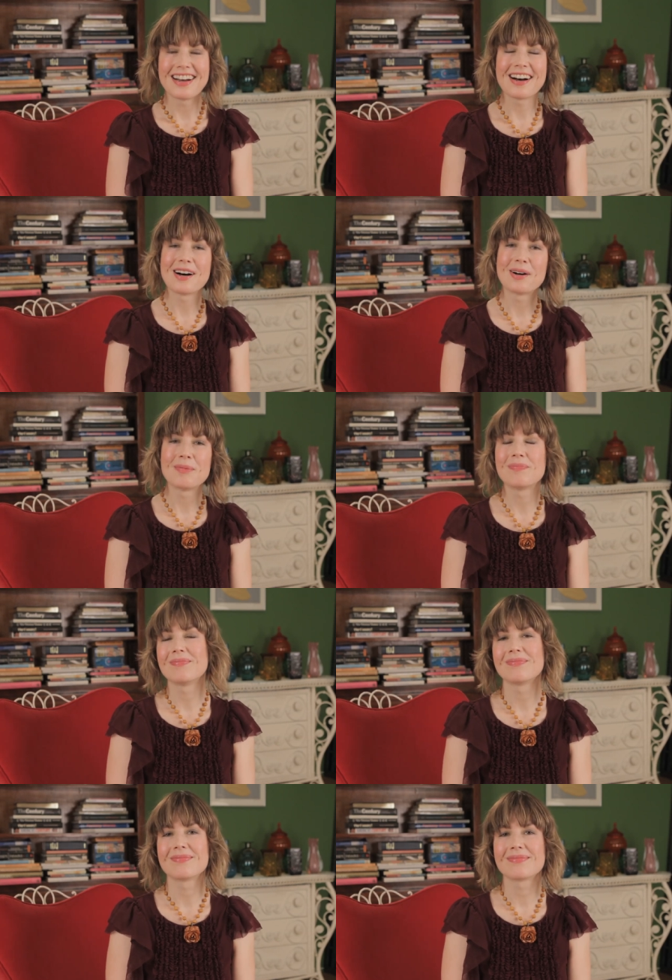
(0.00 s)

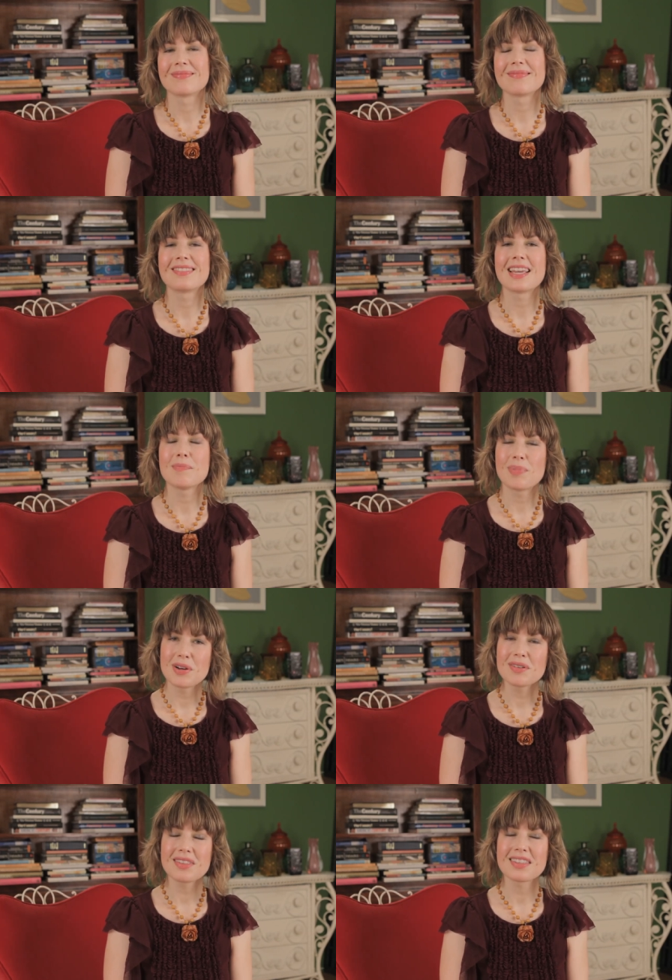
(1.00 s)
they
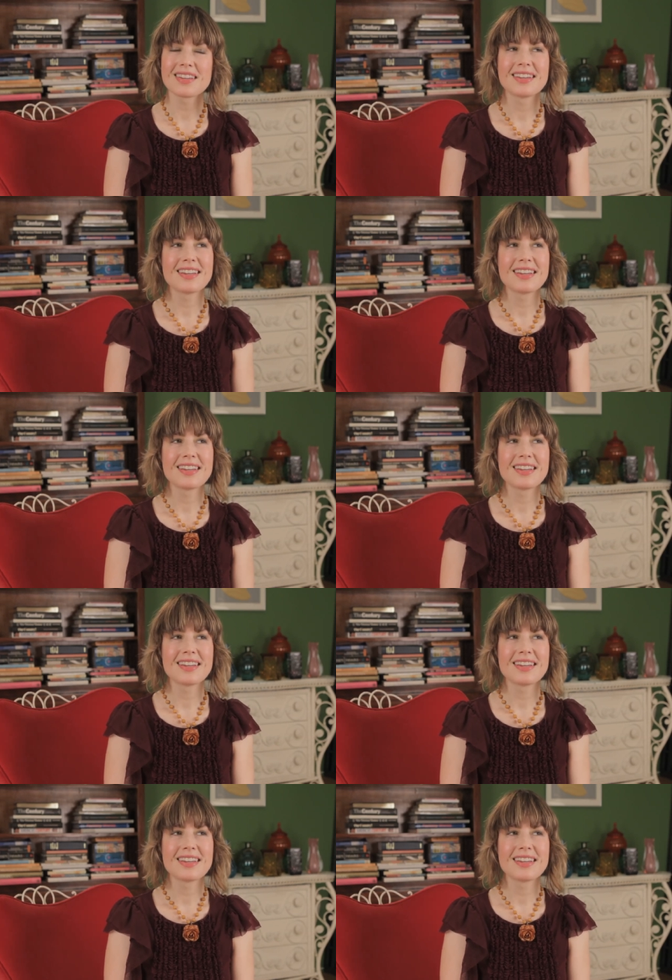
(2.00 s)
both